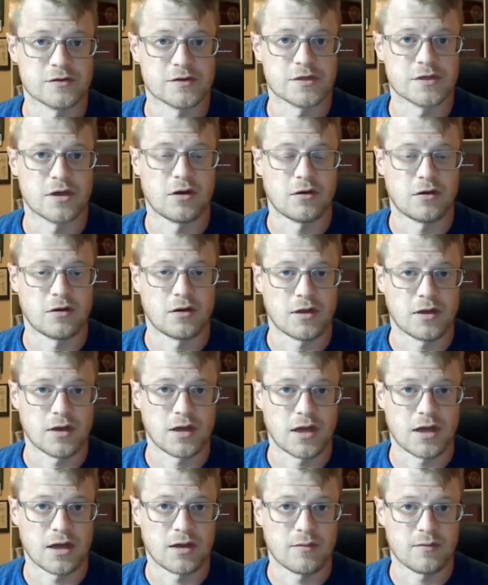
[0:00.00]

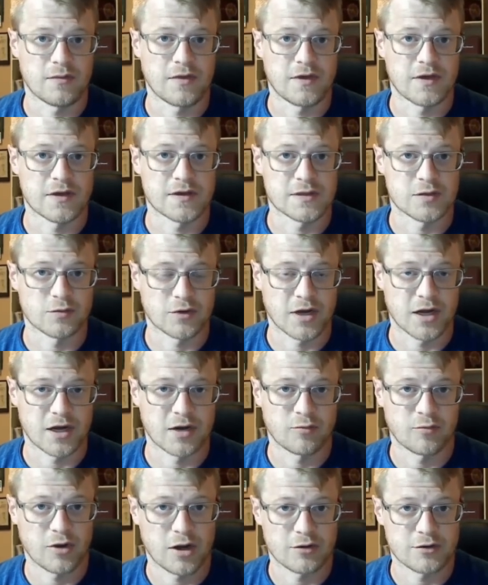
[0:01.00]
on things that we're kind of
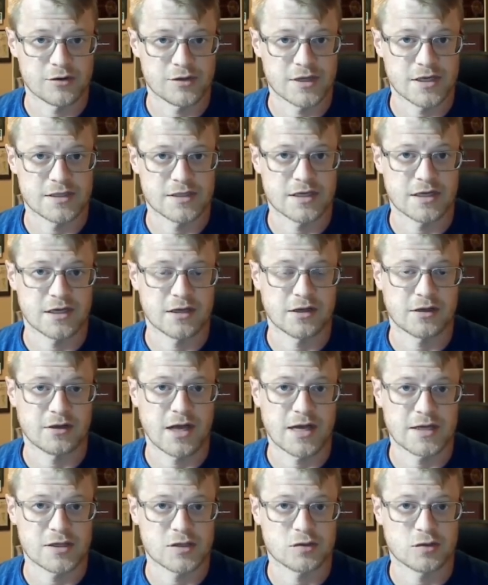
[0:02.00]
prioritizing in the
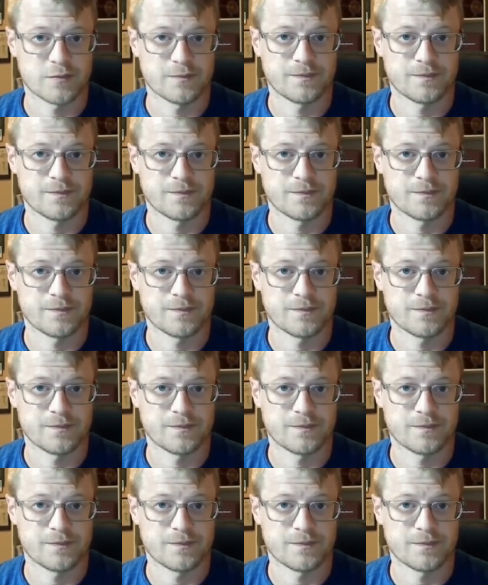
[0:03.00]
classroom.